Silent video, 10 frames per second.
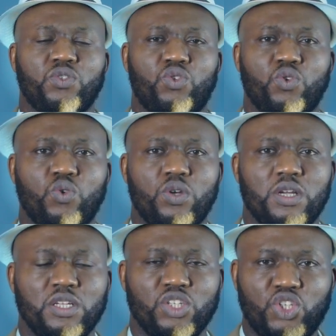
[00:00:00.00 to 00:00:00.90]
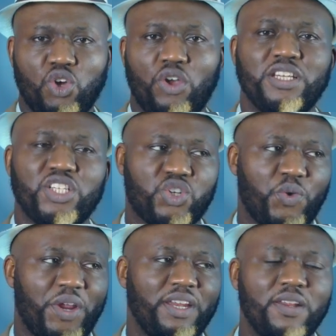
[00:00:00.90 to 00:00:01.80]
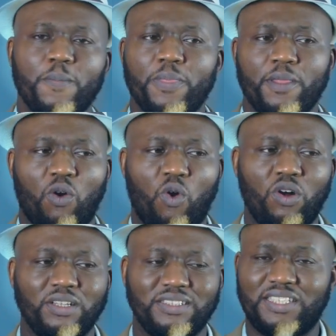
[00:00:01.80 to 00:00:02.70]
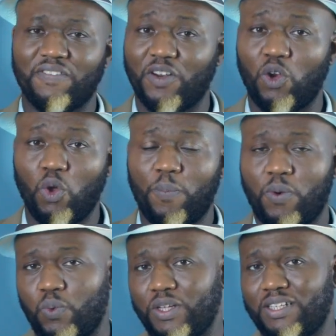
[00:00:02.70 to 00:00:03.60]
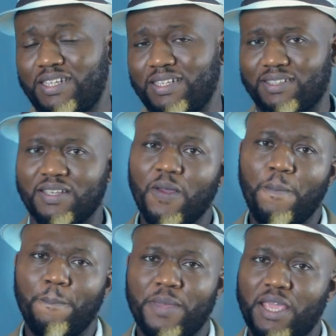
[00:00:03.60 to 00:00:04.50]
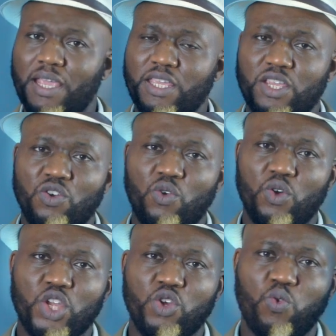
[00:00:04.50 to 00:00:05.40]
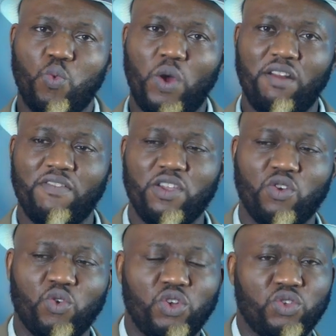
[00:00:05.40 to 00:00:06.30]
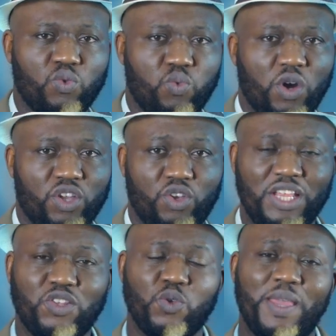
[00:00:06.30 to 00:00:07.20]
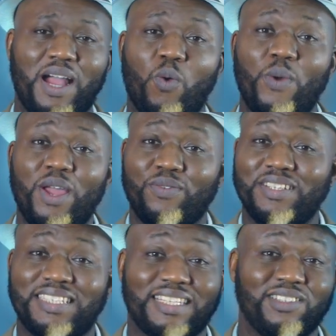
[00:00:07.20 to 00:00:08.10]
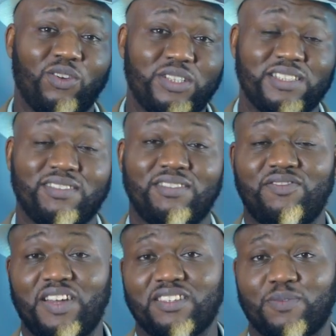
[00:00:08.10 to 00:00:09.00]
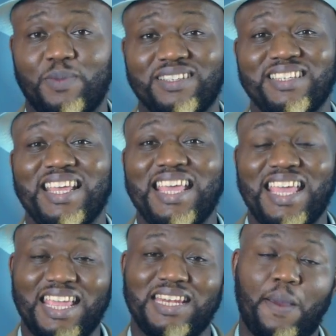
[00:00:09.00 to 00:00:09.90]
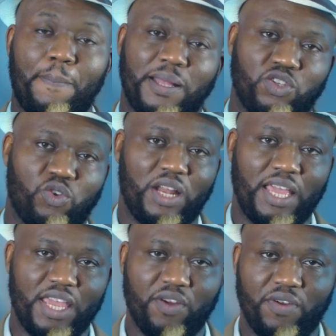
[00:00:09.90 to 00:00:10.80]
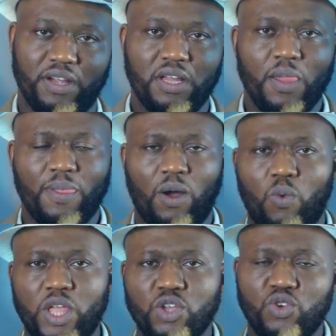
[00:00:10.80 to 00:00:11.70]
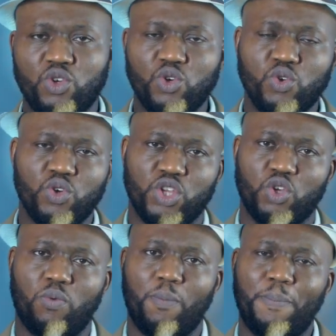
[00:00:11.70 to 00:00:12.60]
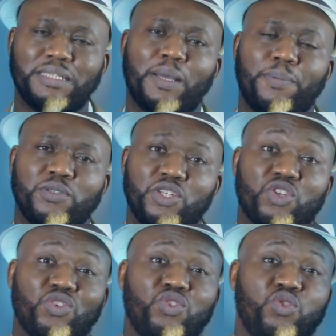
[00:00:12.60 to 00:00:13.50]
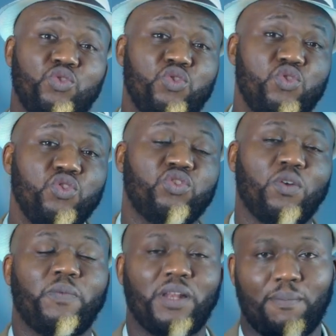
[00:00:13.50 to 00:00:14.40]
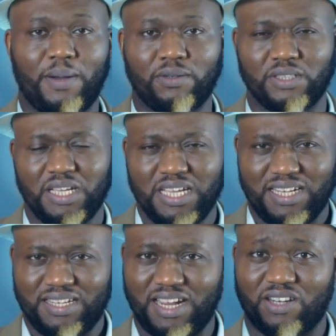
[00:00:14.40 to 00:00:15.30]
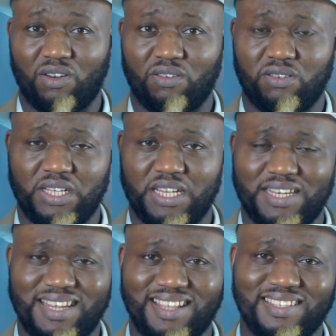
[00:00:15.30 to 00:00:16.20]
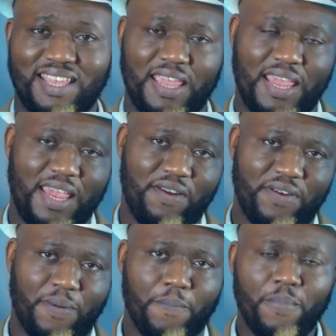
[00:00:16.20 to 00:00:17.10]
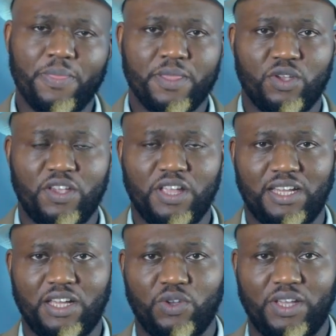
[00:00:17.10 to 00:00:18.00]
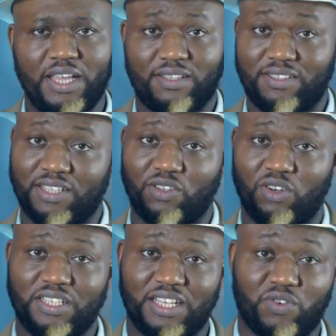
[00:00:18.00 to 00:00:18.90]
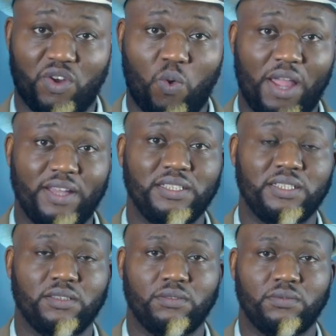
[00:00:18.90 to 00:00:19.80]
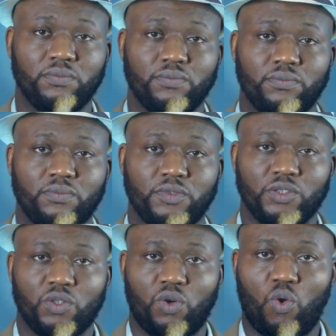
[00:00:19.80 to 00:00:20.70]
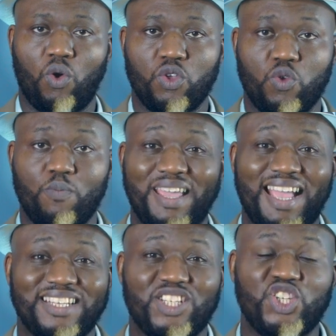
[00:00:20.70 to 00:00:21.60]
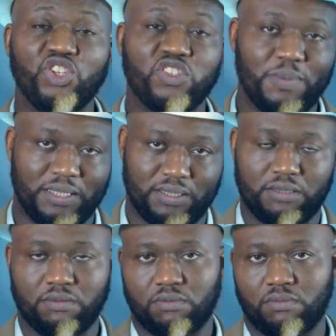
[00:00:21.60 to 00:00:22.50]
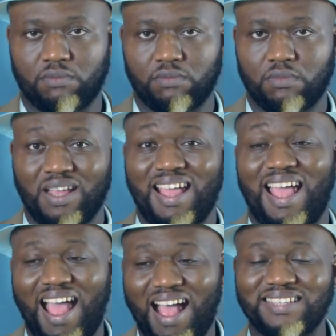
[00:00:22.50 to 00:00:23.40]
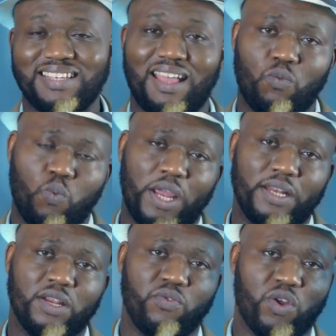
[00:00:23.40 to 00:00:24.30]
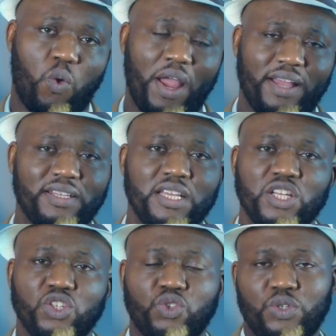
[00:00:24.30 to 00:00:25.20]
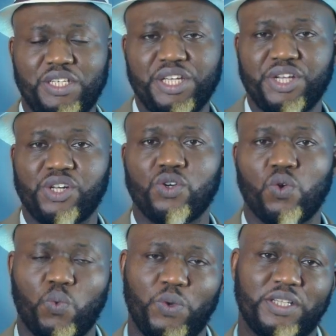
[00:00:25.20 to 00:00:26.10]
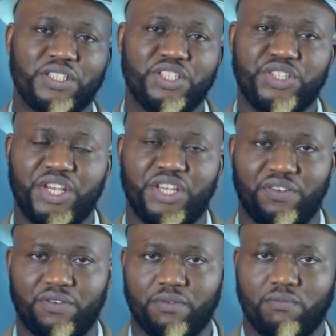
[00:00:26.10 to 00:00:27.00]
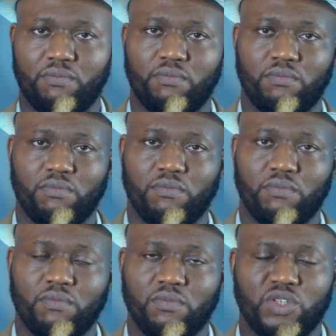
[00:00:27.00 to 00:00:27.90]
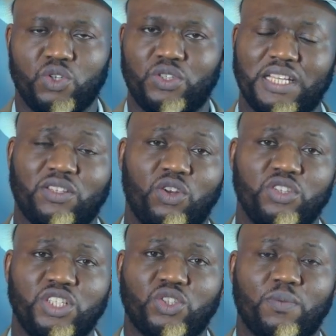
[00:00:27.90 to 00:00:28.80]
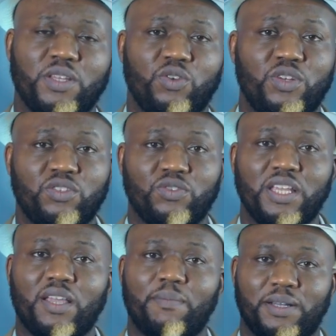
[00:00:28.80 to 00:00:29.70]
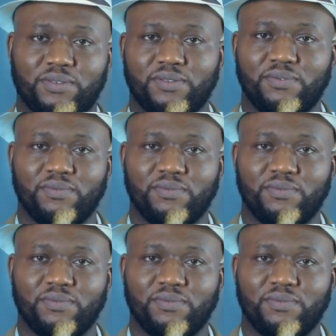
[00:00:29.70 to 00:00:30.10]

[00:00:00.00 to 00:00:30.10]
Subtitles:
to join the train or develop with this? Wherever you're going to work, you need to be aware of the technological advancements in that particular area. And when you do, you'll be better positioned to do something about technology in that area. Either you get the technology that's required, or you make adjustments as and when required to deal with the change. So technology is something you need to think about.